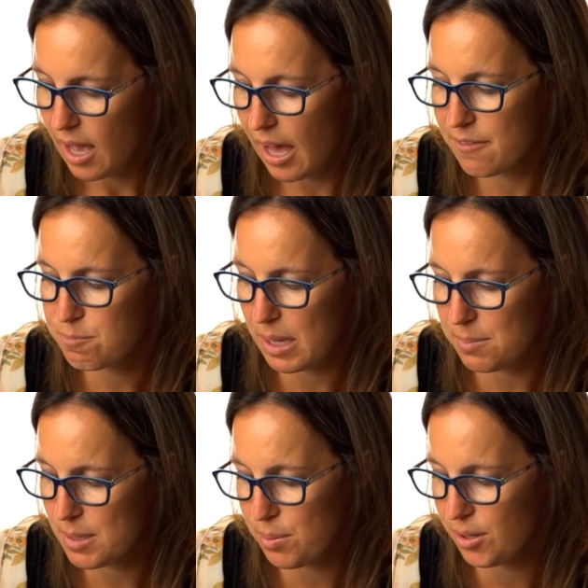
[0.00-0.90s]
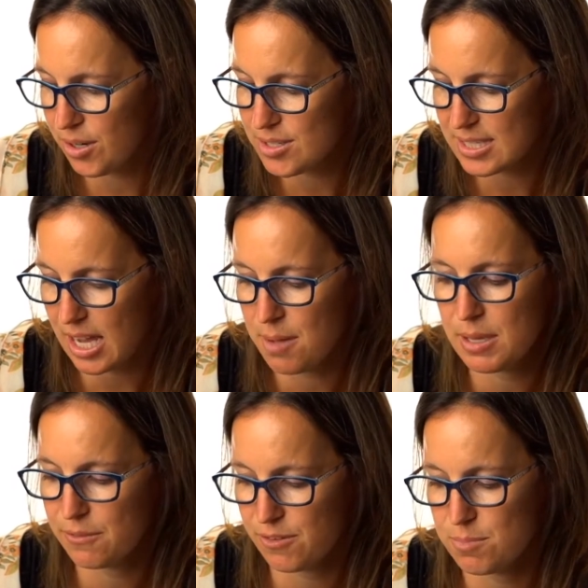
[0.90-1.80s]
of baby birds
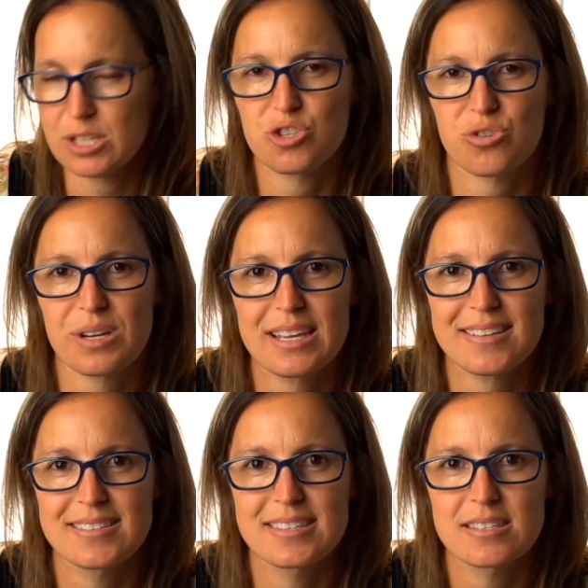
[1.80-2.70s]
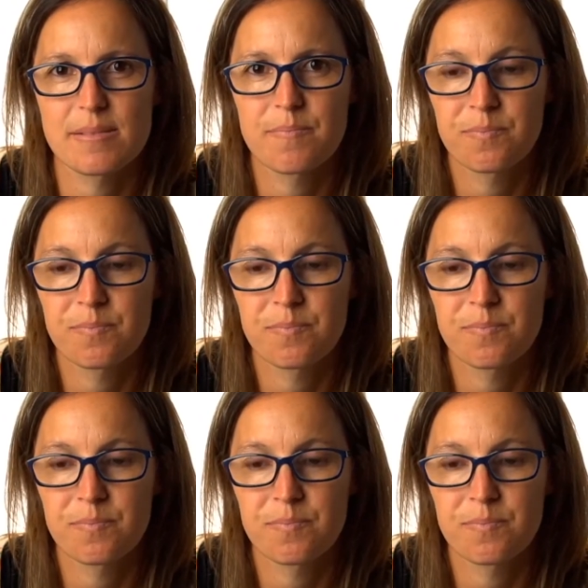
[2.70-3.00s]
coming from the trees.